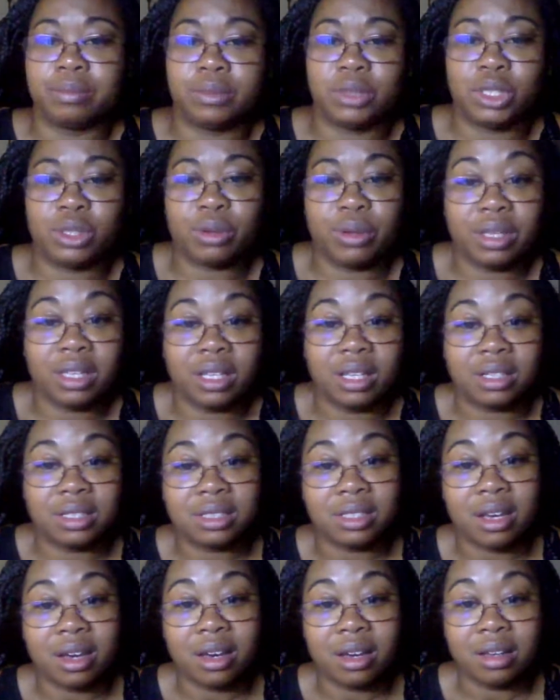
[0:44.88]
Doing things
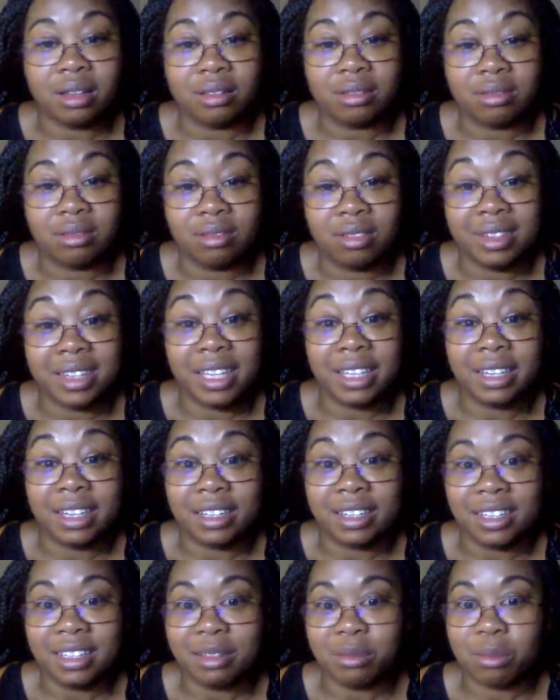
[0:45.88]
at late at
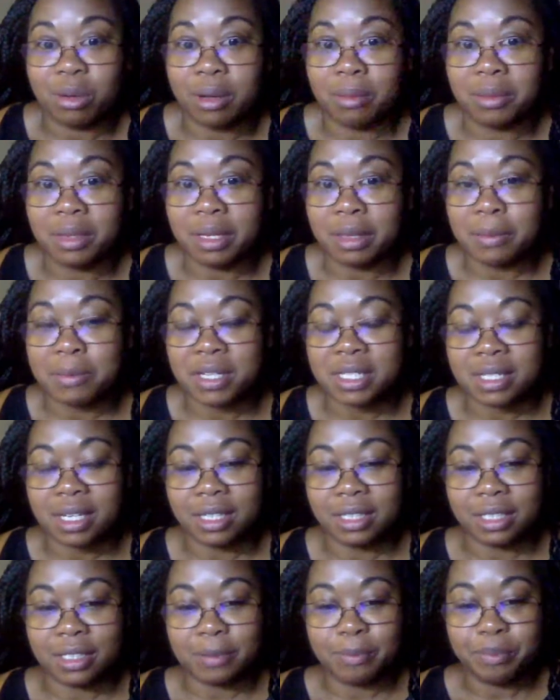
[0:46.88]
night, probably not the best
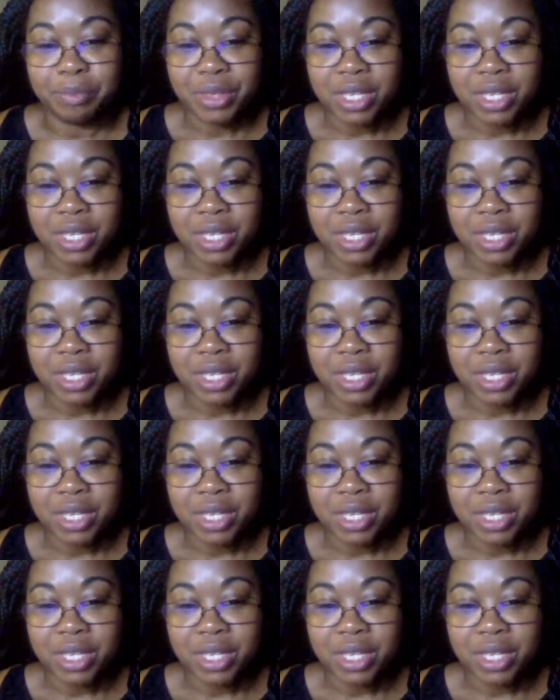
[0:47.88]
idea.